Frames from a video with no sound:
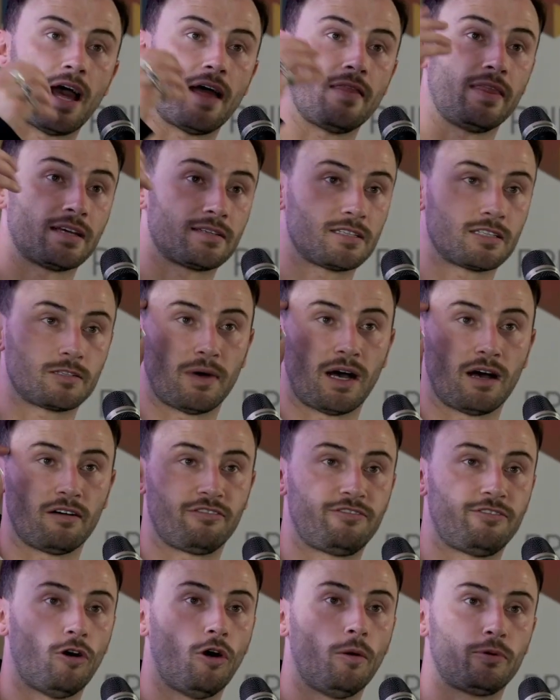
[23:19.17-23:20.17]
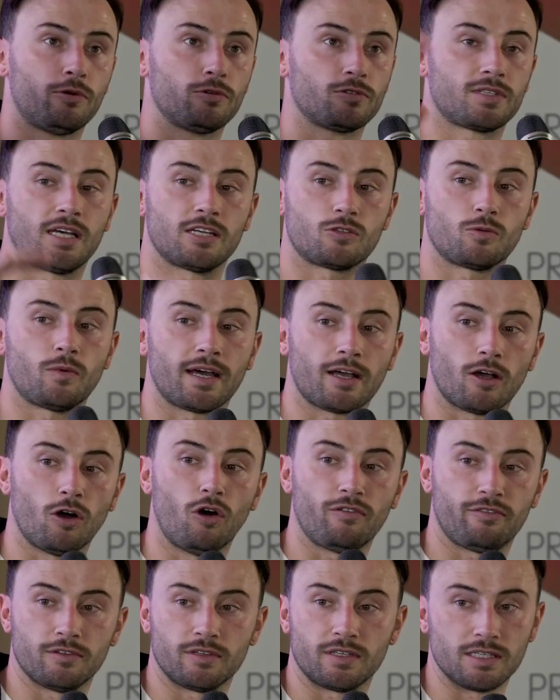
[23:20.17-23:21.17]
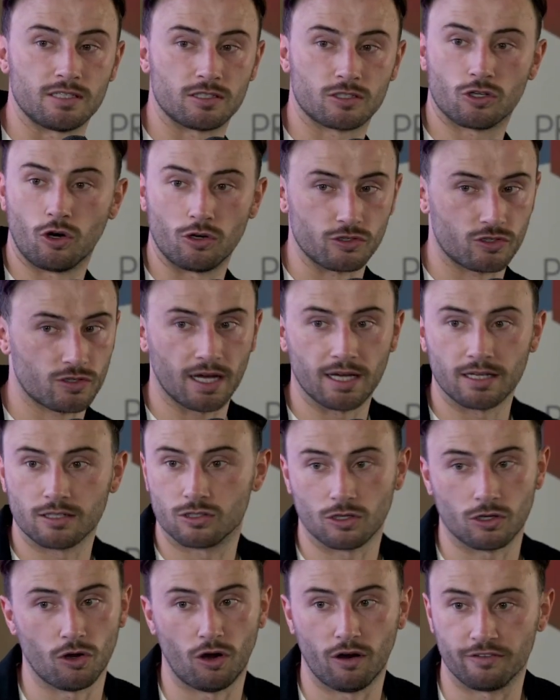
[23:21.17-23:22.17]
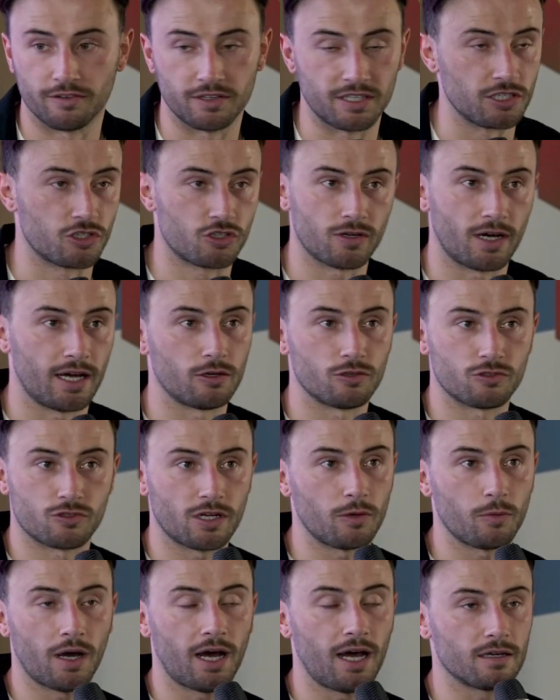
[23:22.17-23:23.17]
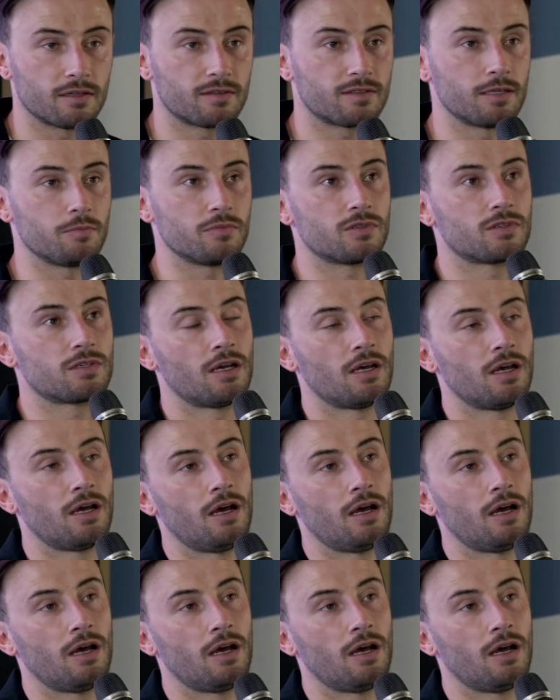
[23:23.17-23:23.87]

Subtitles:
and this is my thought process when I got offered these contracts or got offered these trials, right, with higher teams.